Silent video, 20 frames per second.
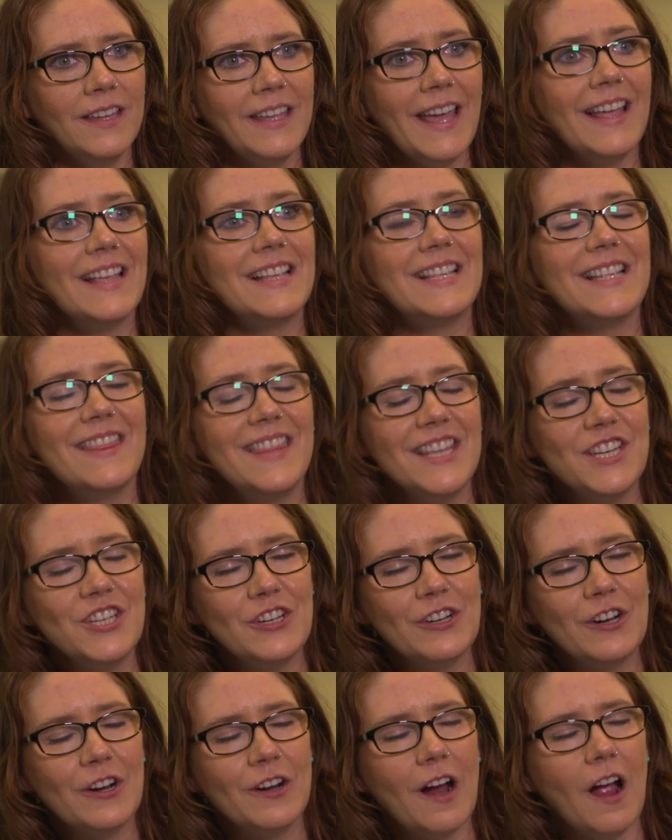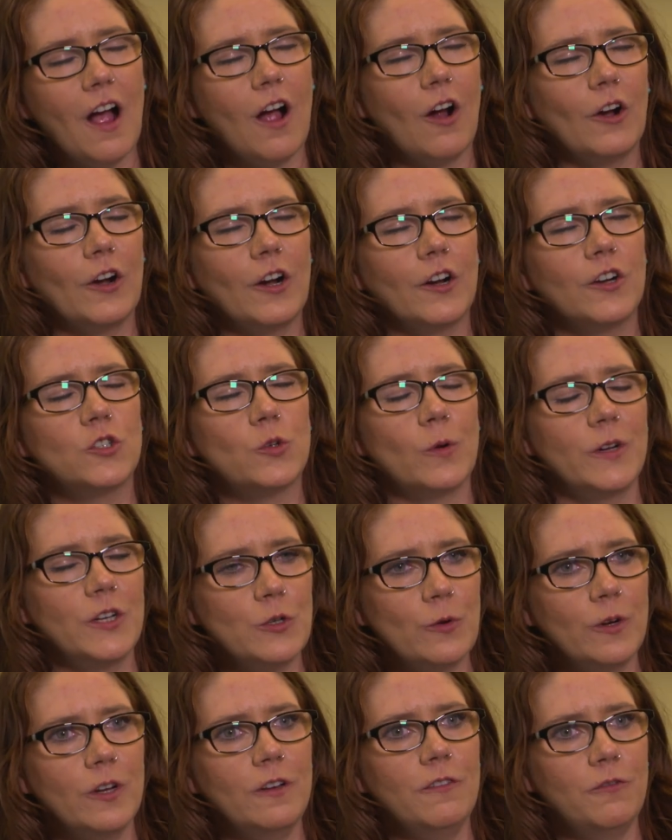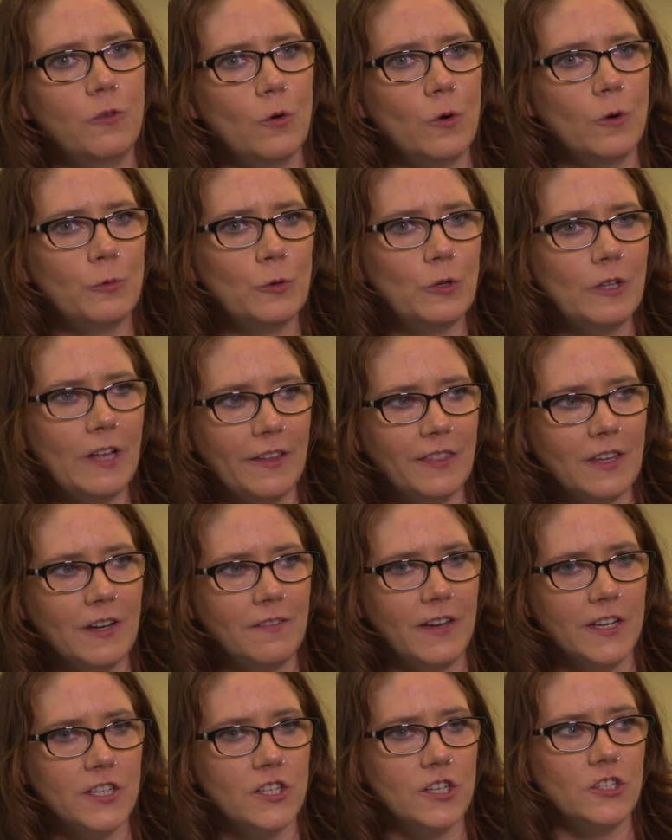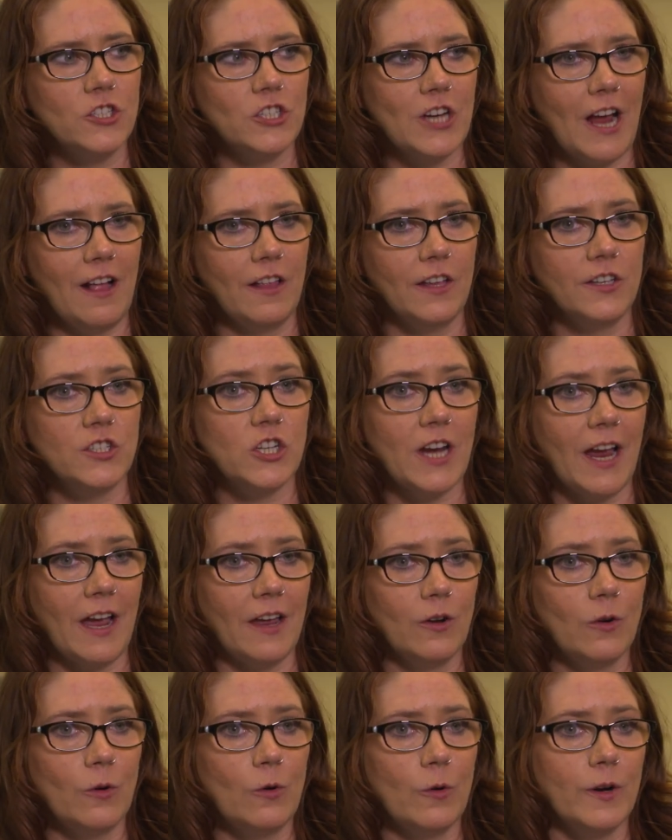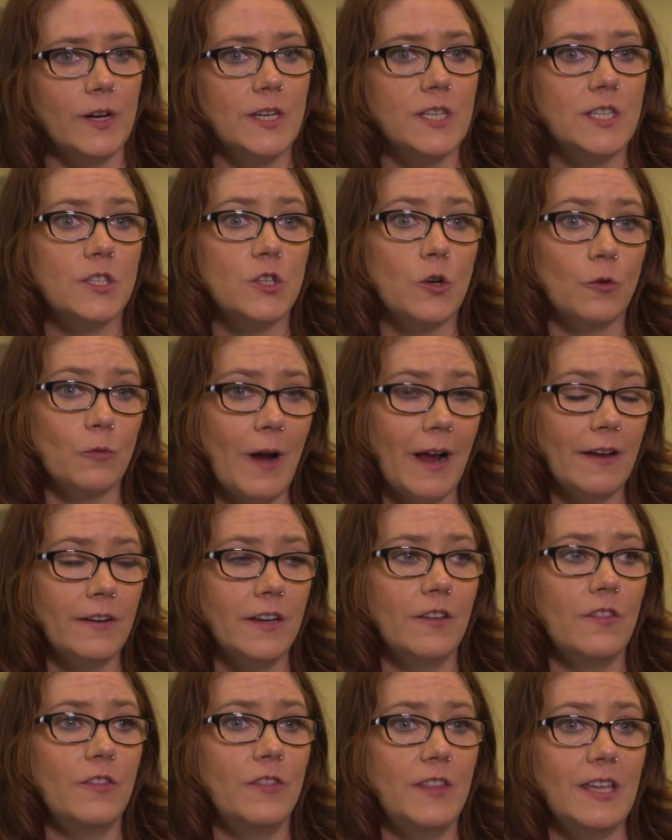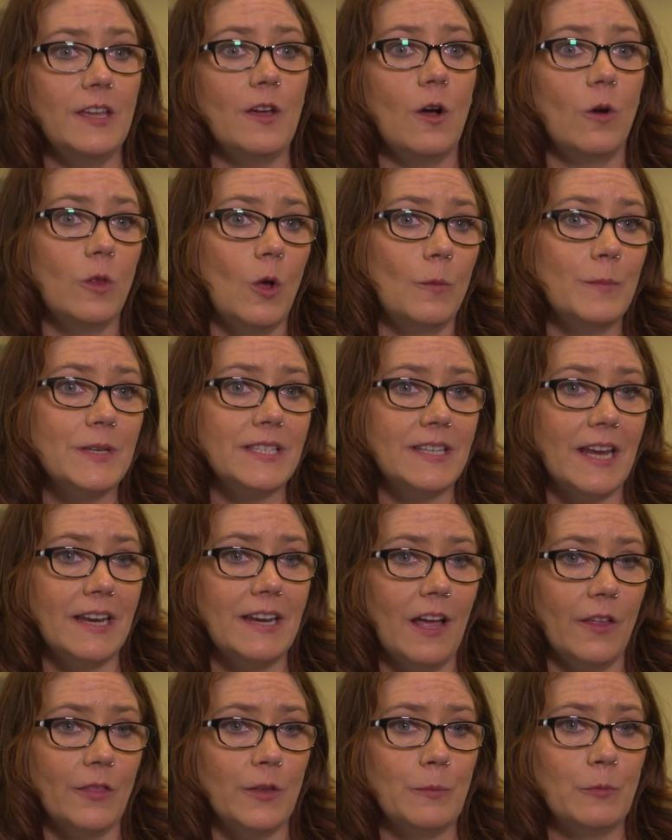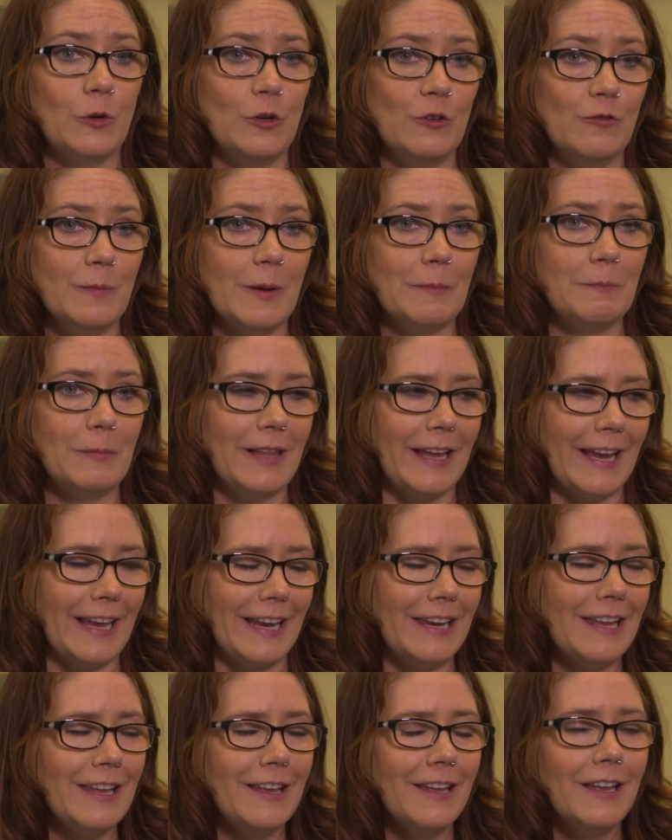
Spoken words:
Yeah, this year our 2024 Rural Health Innovation Challenge categories surrounded the Oklahoma State Health Improvement Plan.